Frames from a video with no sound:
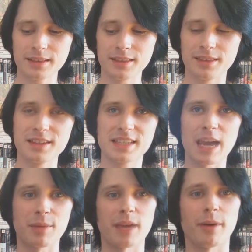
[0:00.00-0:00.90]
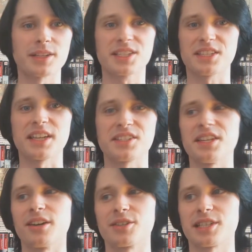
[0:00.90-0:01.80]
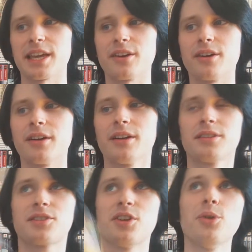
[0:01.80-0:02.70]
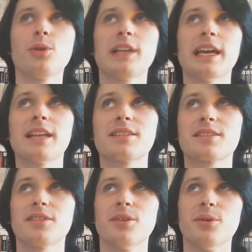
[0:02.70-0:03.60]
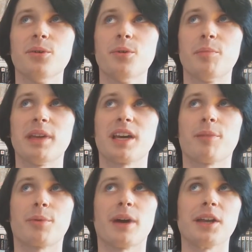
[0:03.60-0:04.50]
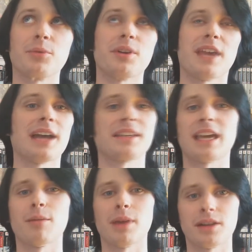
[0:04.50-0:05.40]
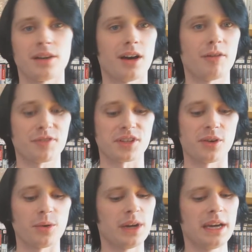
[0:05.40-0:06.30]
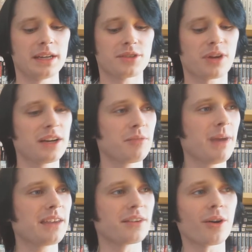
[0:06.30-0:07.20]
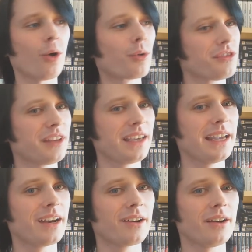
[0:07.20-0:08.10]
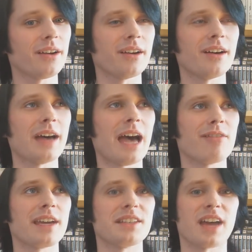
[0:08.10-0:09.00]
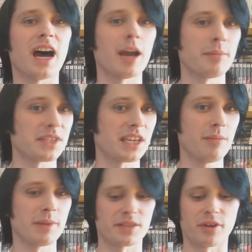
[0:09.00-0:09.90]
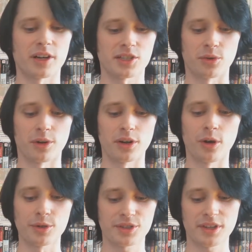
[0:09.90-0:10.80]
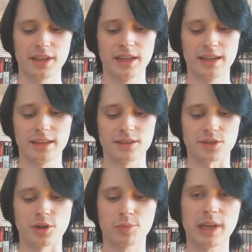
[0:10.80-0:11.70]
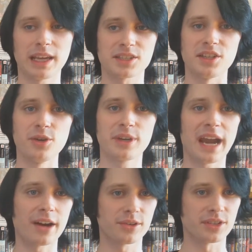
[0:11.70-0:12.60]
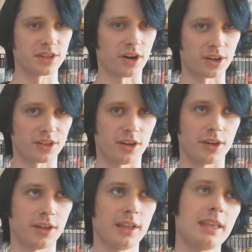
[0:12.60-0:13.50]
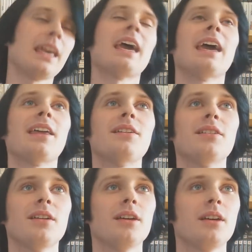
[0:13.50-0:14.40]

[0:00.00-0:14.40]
this game came out 6 years later. Too late to pick up right where that game ended off. So to try to make their own thing here, having a time skip as far as story goes. So you're playing as new characters in Dark Dawn, and